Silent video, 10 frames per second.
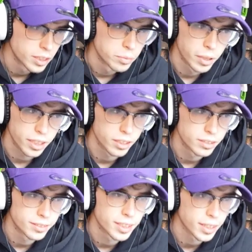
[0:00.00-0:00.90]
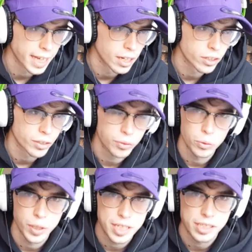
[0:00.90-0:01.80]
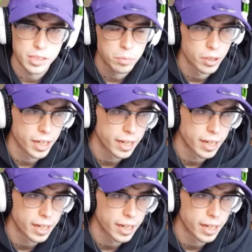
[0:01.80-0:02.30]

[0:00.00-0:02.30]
Michael, you're going to get lucky a few weeks, but